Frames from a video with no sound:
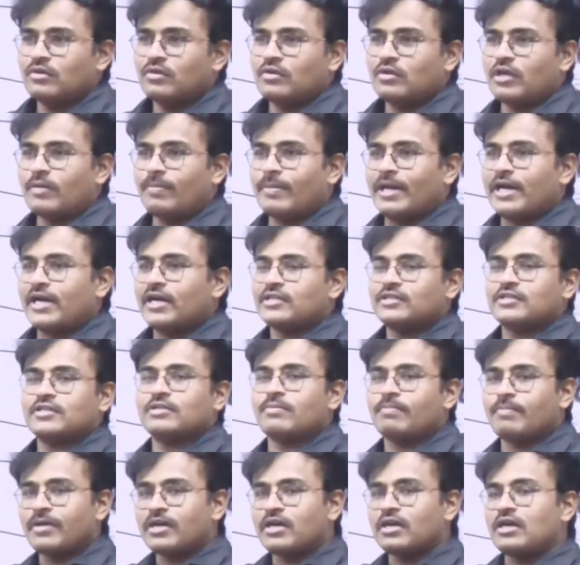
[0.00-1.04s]
Okay, paradise is
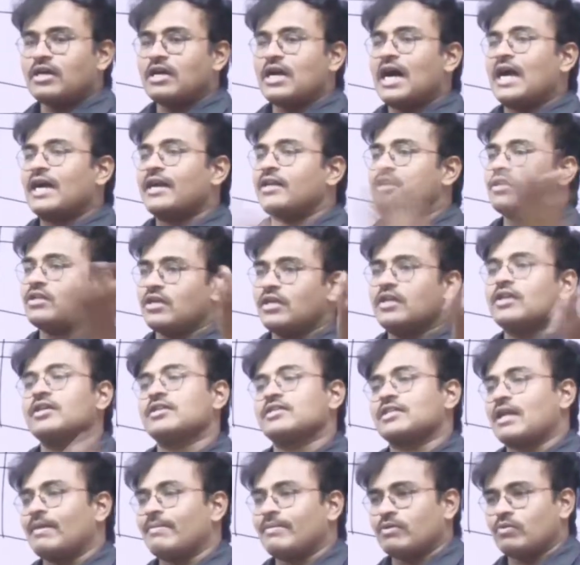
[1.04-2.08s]
a big garden in
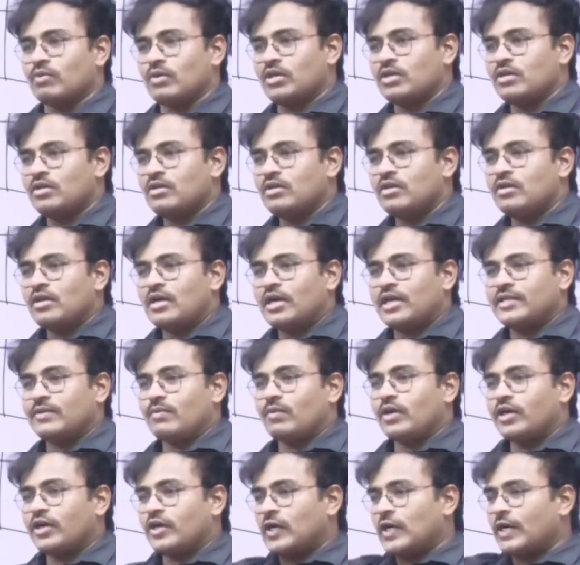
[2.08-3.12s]
Islamic world, and they
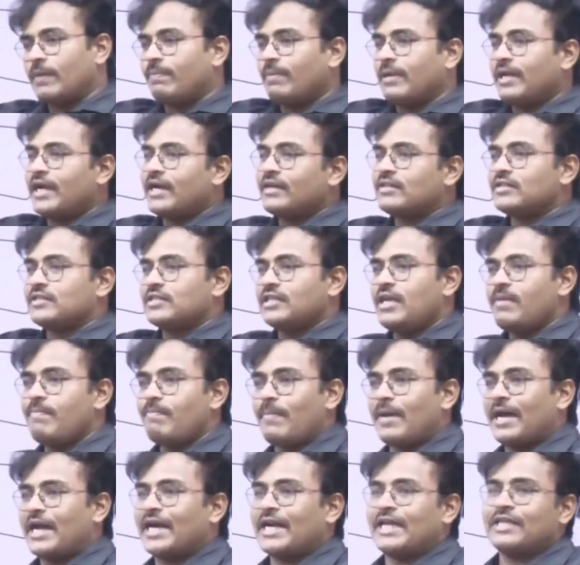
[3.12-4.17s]
wanted to replicate the same
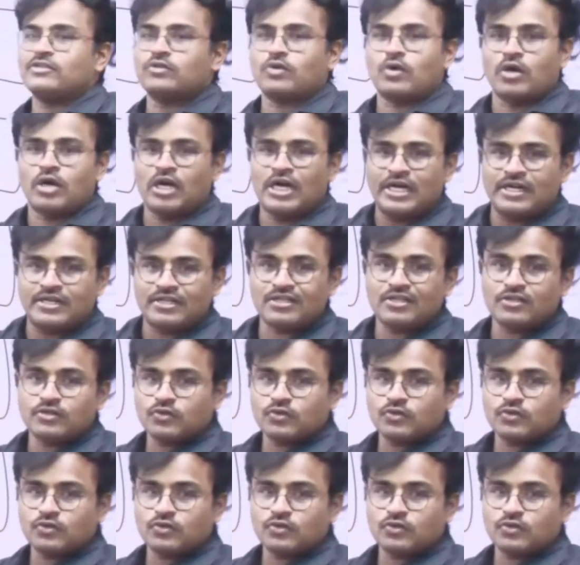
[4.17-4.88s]
paradise on earth.